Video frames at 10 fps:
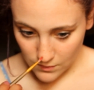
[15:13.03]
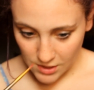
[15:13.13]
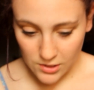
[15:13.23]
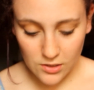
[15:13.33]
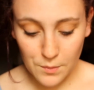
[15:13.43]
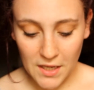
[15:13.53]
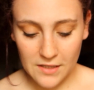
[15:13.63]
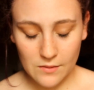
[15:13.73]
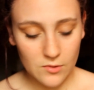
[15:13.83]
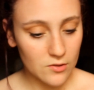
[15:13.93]
And you can make
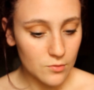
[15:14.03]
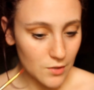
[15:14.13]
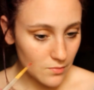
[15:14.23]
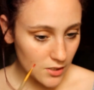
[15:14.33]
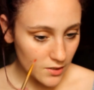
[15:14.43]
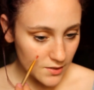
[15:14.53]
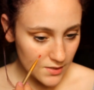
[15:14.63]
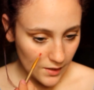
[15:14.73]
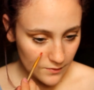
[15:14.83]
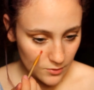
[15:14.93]
them a little bit bigger because
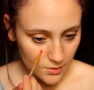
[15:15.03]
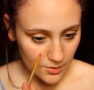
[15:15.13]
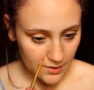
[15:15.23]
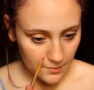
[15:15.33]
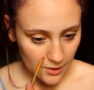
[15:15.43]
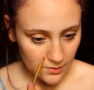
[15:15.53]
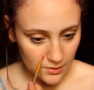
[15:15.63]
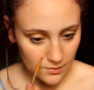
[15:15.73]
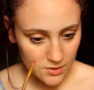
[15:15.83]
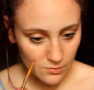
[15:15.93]
after we blend them out they're
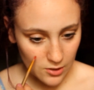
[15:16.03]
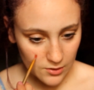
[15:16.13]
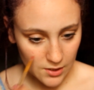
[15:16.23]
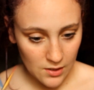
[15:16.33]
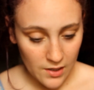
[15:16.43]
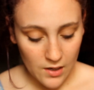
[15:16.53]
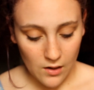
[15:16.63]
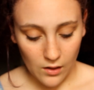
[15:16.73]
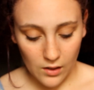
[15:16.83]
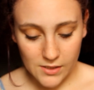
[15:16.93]
going to be smaller.
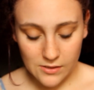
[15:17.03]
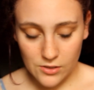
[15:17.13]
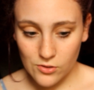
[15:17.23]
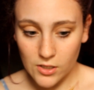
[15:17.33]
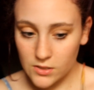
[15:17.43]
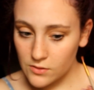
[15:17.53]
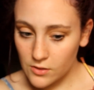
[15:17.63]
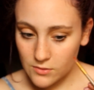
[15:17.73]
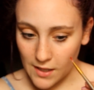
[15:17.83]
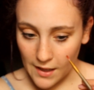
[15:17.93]
Honestly, you could do
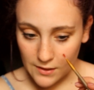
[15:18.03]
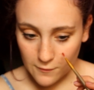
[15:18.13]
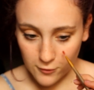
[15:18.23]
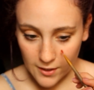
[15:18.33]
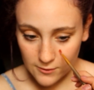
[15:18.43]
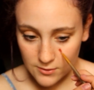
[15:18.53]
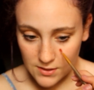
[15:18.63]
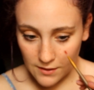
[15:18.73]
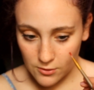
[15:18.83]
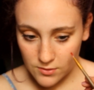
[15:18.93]
those henna freckles that
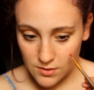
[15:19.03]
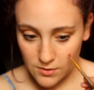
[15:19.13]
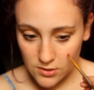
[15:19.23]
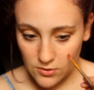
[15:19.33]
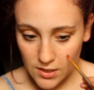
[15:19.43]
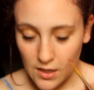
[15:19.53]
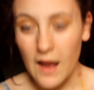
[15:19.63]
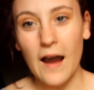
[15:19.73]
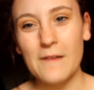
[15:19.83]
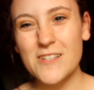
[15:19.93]
everyone's been doing.
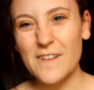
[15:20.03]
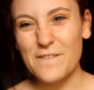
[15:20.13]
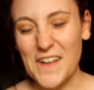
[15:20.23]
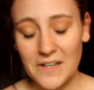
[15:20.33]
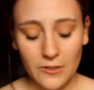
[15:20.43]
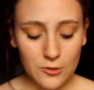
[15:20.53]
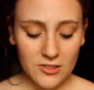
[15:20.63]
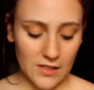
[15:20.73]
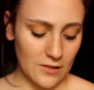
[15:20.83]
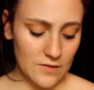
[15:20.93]
I've seen fails
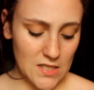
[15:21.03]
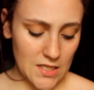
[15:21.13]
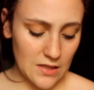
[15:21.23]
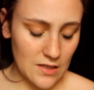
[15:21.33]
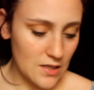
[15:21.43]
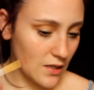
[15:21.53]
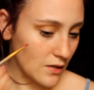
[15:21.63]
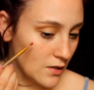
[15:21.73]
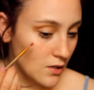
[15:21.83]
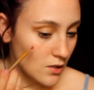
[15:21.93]
and I've seen like
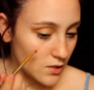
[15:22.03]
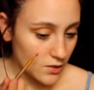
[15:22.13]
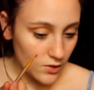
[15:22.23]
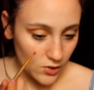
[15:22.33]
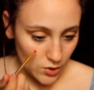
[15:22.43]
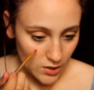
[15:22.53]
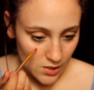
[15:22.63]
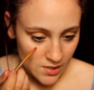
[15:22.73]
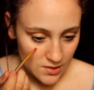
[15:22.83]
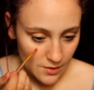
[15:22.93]
good
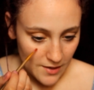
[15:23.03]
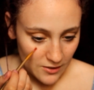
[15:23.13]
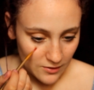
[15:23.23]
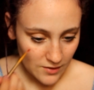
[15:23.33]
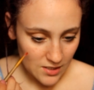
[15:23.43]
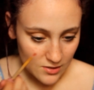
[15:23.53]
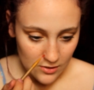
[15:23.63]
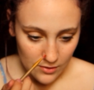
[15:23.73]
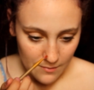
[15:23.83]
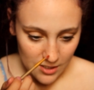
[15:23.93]
things come out of it, so
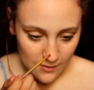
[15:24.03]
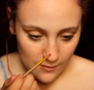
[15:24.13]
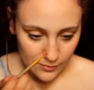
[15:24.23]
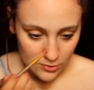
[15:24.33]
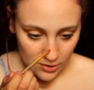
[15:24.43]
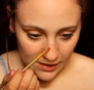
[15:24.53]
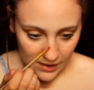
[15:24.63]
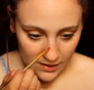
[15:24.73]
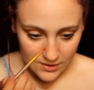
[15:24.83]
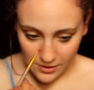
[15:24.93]
let me know if you try
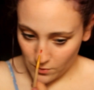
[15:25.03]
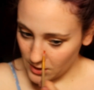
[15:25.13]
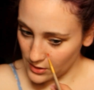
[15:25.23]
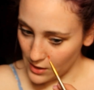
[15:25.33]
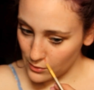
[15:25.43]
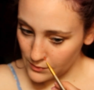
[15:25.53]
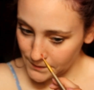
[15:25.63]
that because I want to know.